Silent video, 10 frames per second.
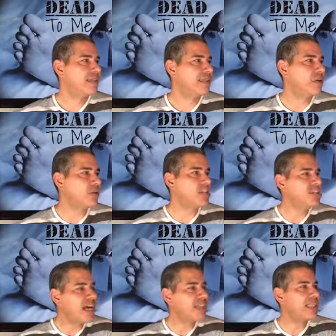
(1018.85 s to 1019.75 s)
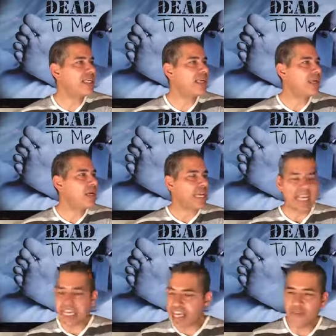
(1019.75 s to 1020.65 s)
There is nothing
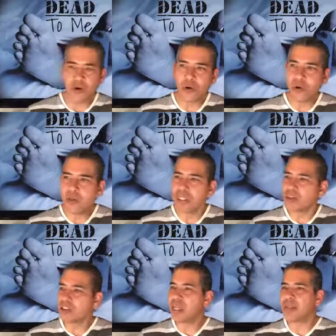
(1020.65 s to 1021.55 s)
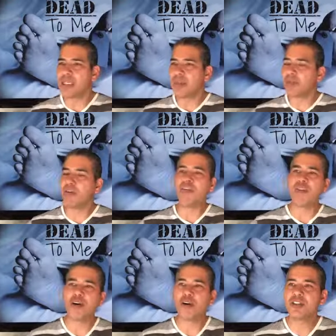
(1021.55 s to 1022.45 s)
evil, there is nothing
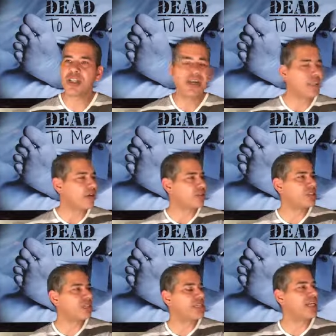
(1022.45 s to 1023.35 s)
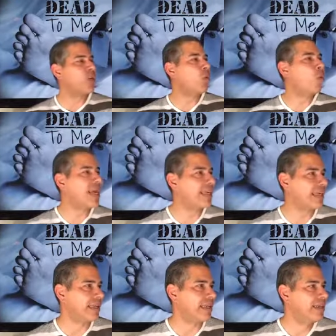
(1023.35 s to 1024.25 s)
perverse, there is nothing
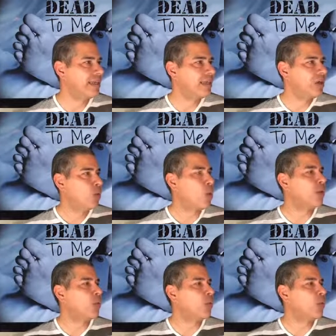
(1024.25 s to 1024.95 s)
wicked when